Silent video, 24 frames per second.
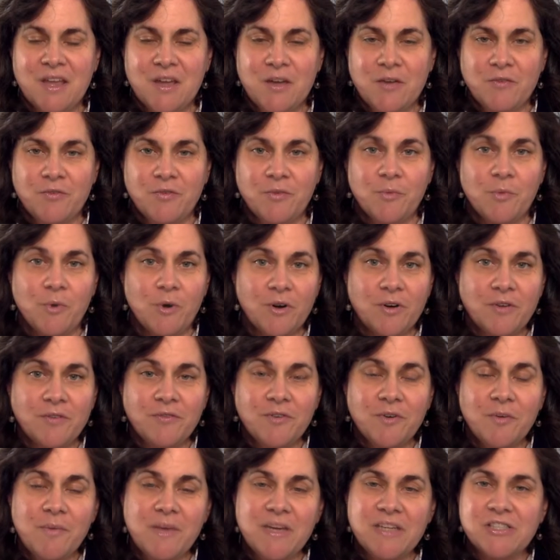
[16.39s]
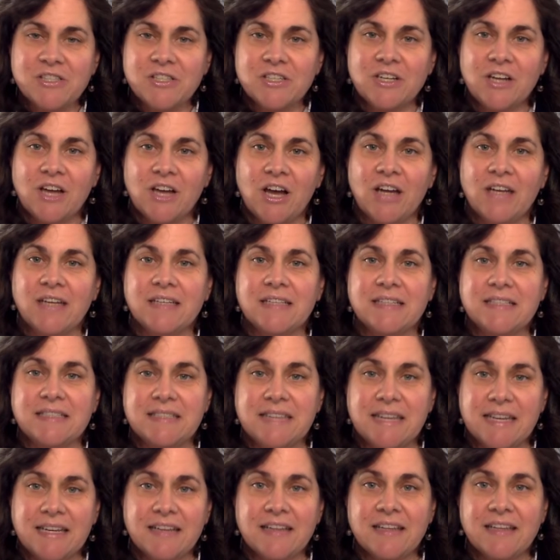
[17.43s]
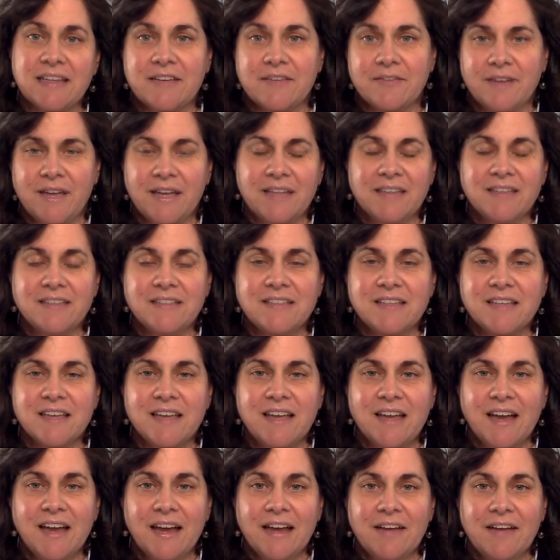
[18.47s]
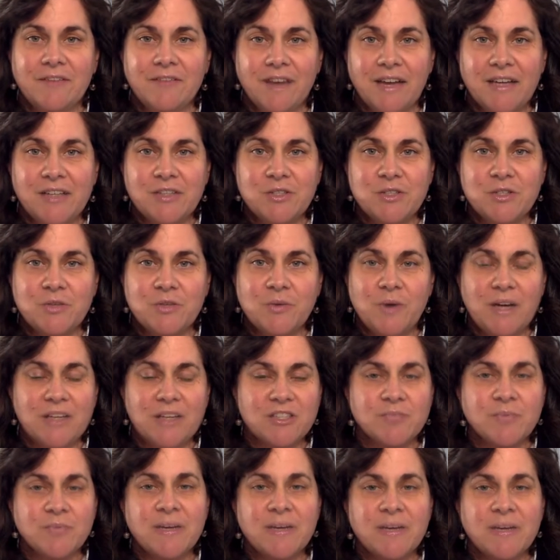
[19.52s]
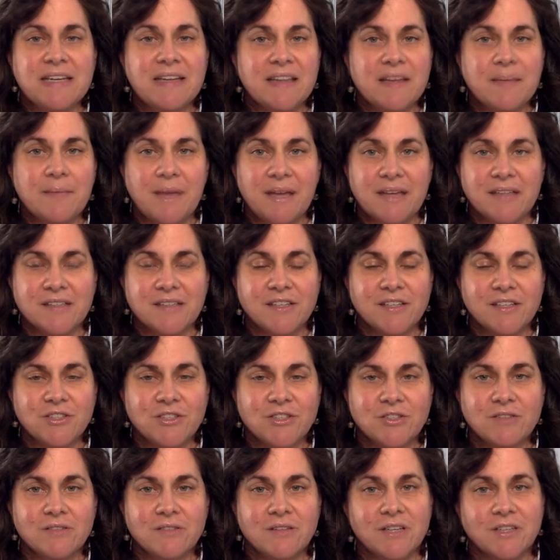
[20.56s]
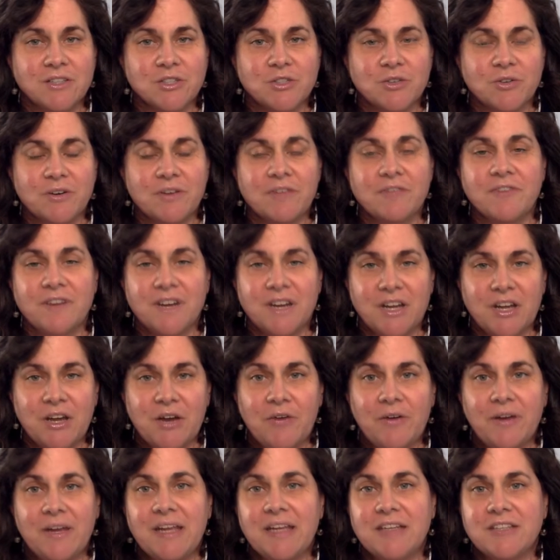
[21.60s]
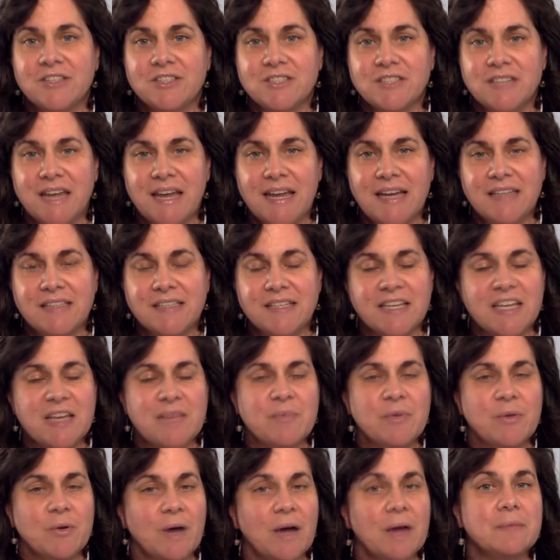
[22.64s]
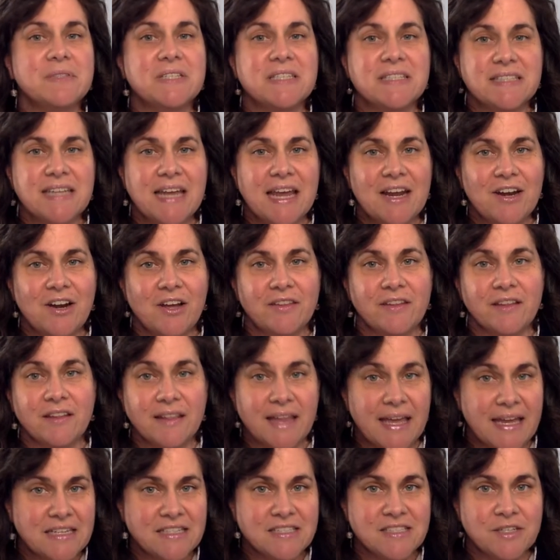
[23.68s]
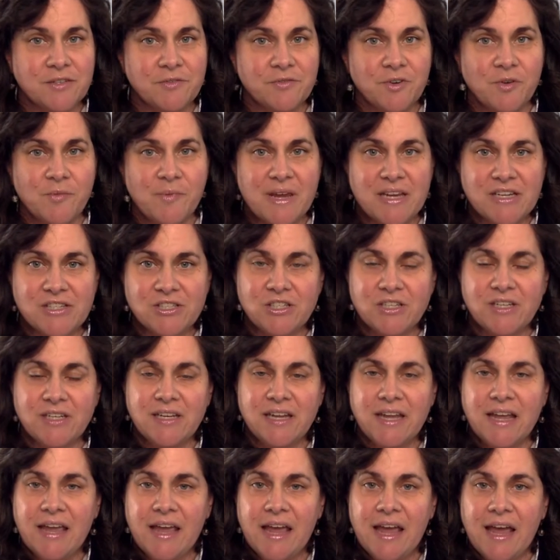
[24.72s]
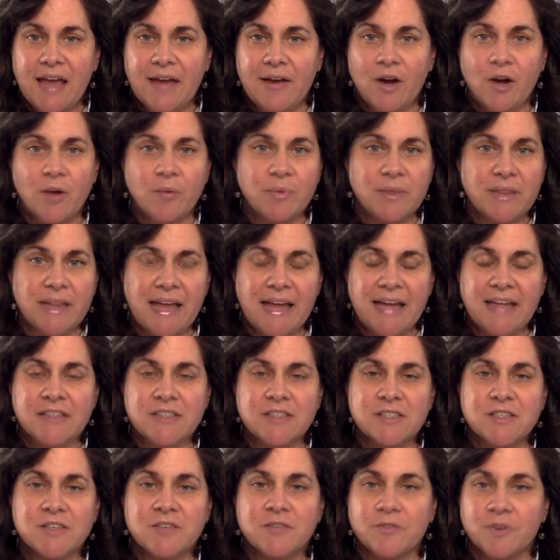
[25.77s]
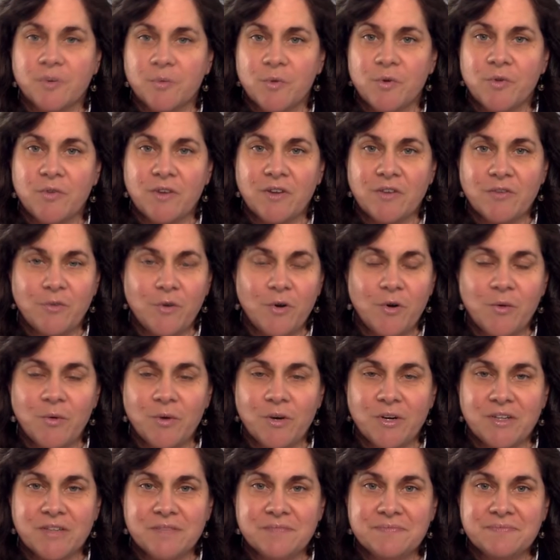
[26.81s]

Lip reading: For more information on daily events, I invite you to watch my daily message, a short video each day to keep you up to date on the latest information and our plans for moving forward.